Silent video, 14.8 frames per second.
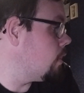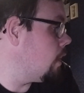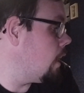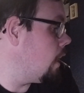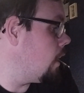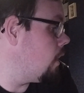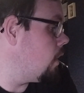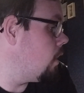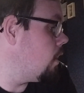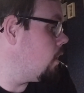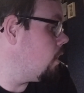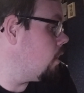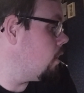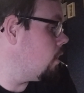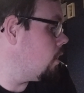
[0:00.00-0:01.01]

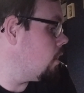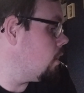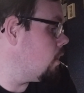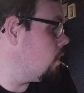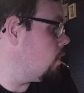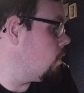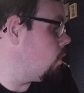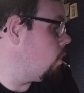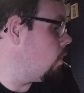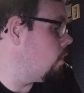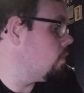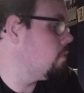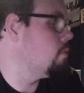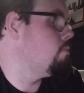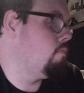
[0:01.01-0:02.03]
Then,
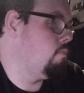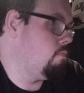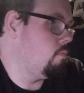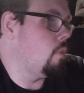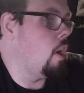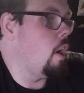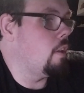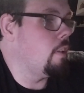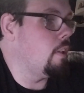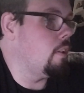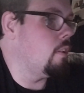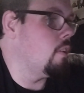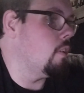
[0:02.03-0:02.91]
on